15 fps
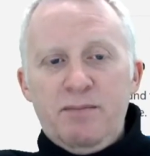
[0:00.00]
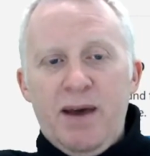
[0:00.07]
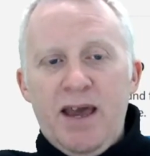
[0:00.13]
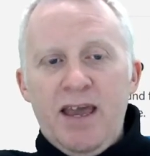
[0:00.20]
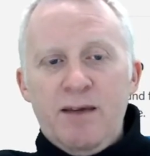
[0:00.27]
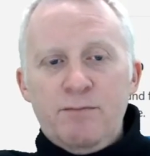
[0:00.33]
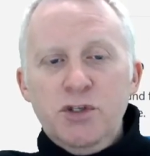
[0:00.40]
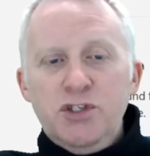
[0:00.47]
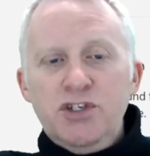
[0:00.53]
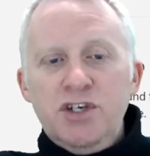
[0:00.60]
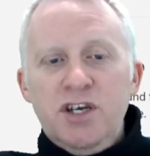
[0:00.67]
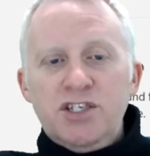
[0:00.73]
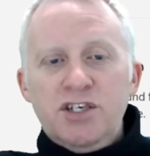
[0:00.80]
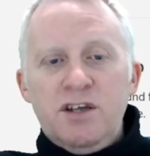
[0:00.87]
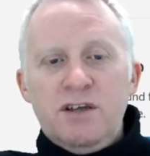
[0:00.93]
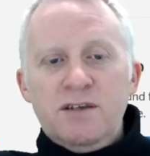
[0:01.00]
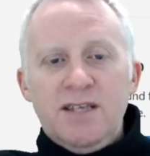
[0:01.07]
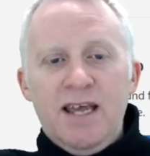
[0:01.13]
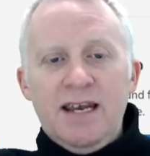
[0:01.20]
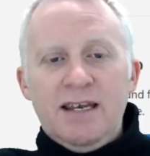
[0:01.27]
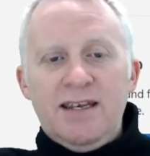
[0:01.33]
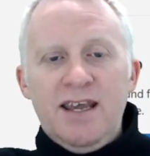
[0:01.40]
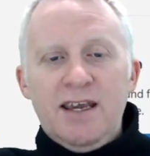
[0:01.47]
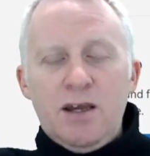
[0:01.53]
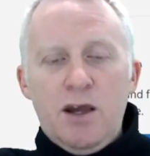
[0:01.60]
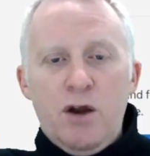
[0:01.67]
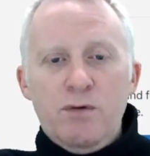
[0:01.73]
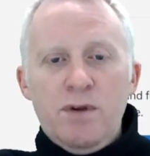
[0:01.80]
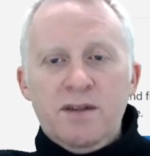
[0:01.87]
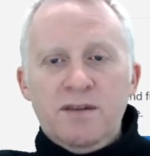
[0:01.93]
by a multinational and tech
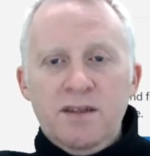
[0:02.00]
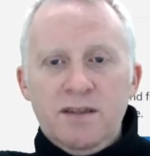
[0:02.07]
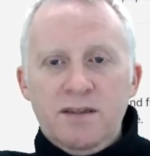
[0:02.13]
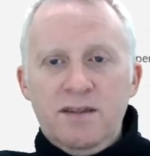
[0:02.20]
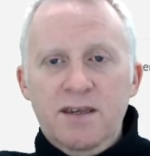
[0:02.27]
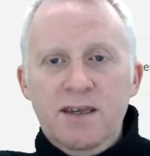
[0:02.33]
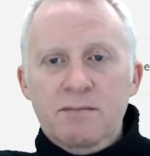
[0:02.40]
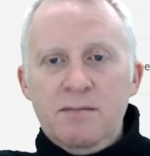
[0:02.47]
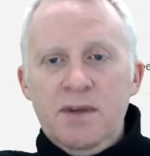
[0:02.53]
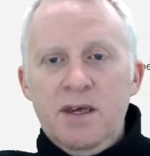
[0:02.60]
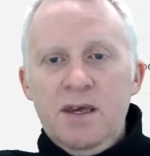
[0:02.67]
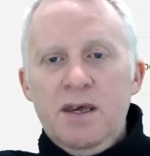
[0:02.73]
oriented team.